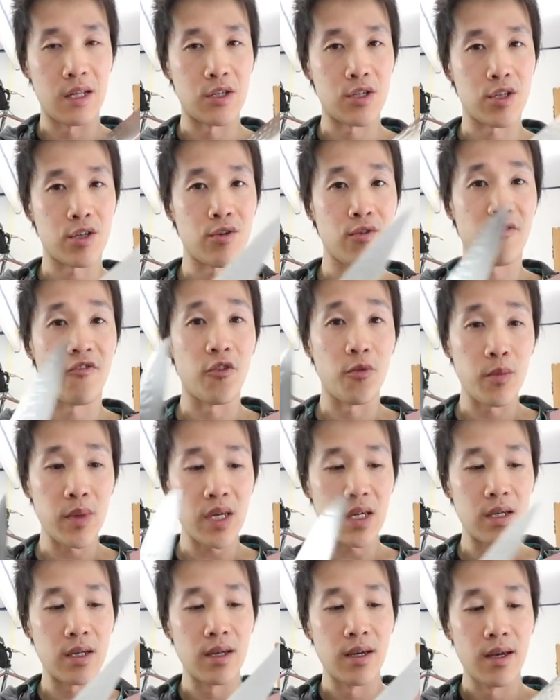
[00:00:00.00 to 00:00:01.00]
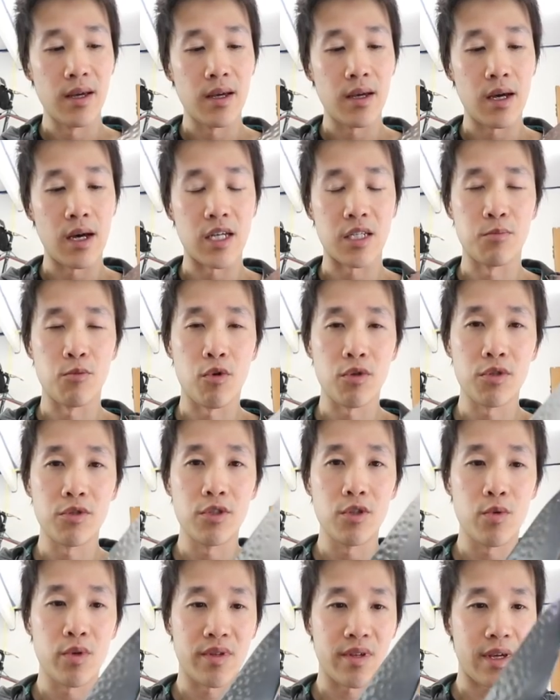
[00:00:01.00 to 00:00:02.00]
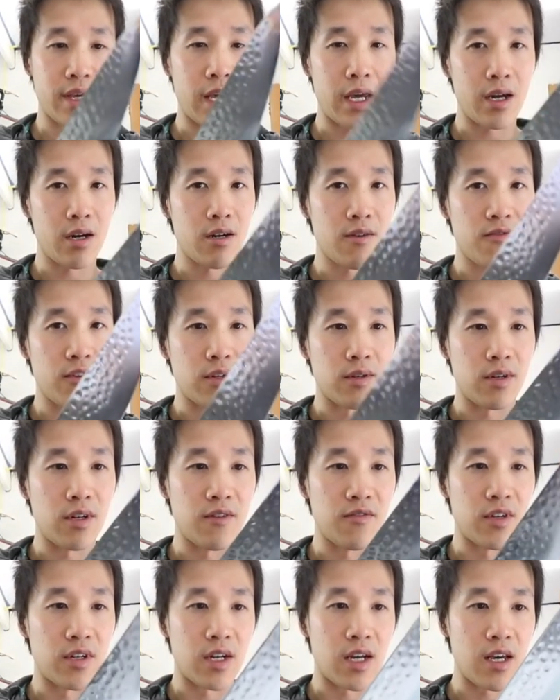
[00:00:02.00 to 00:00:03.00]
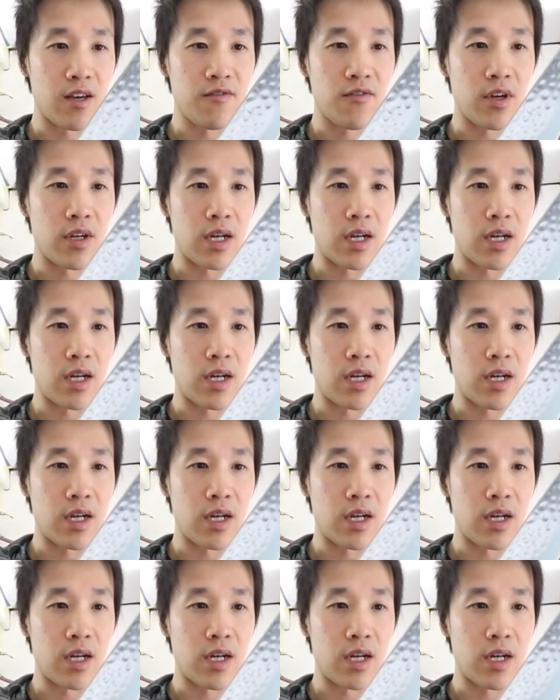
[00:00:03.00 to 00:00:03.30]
And so for me, it has more to do with the care of the knife